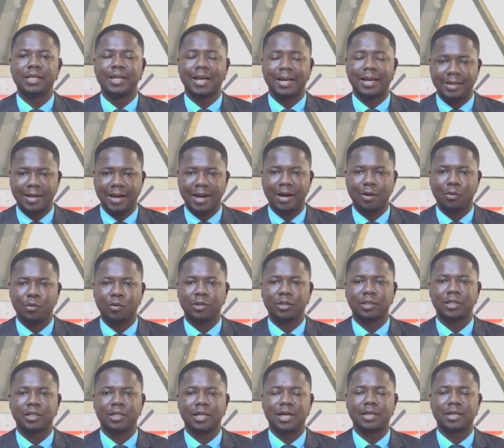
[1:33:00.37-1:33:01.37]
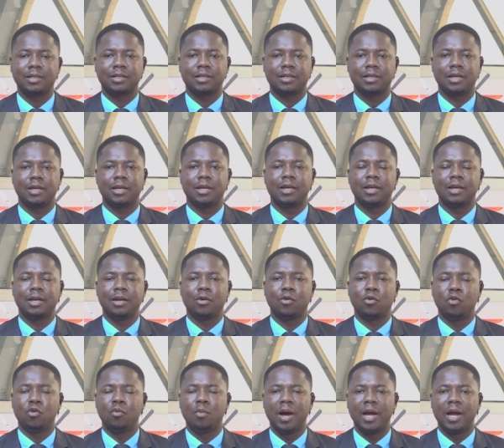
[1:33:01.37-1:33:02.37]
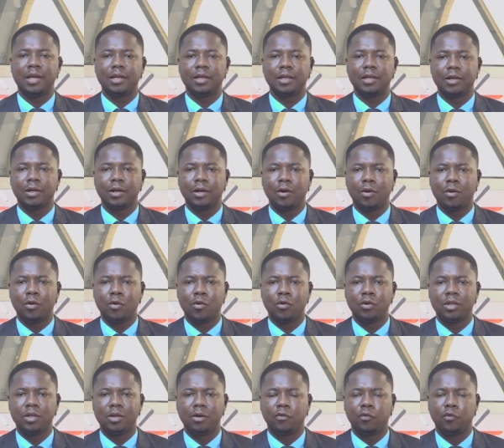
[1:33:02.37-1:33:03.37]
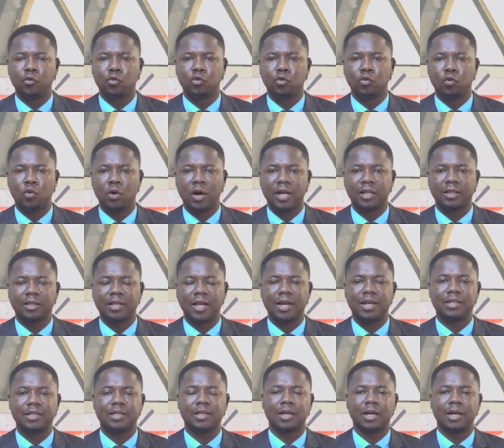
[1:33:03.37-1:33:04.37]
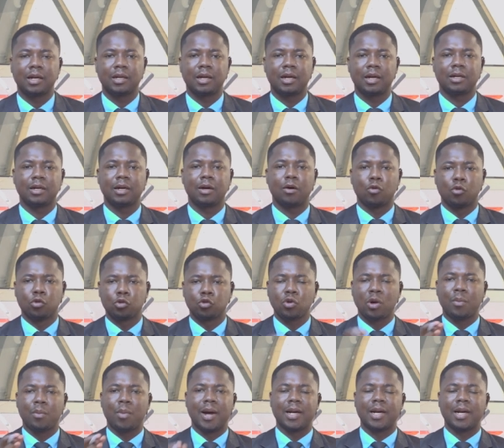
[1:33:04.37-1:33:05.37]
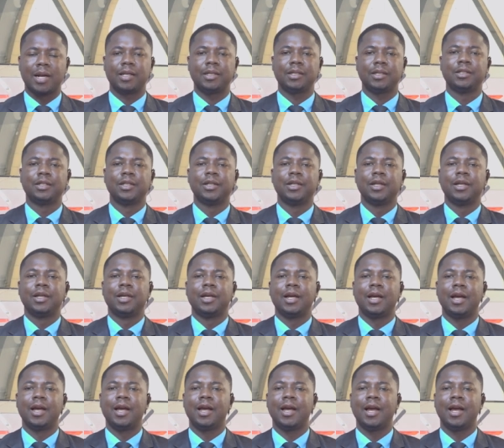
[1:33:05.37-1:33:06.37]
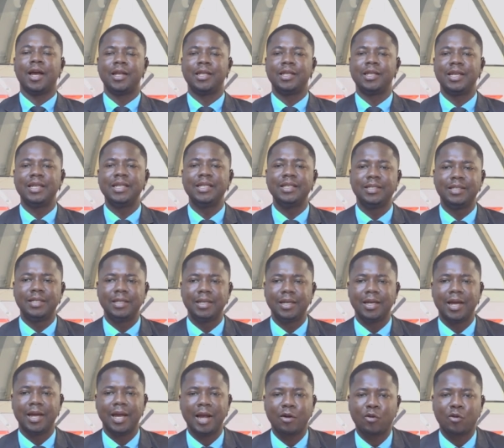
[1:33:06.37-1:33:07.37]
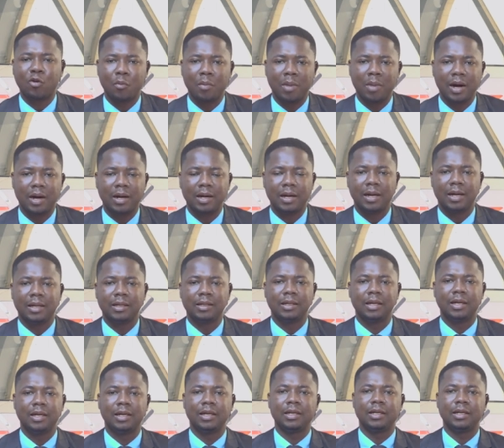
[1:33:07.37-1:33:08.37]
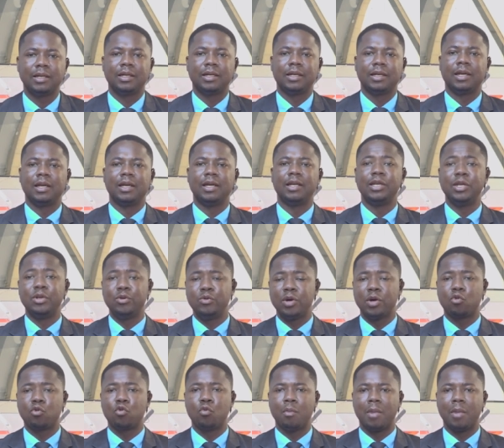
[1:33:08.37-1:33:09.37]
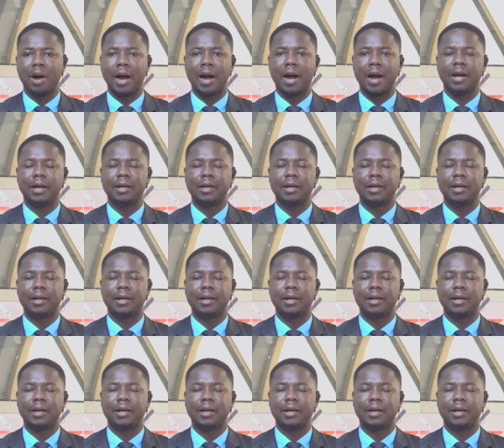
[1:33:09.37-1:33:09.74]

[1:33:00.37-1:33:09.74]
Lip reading: Dada, what Tia say, Ulmai, or Odin of Futu, and Tai Chinka Cracker, on a song by nine, Eddie Nidi, Ekuma, a year, any new Kuma,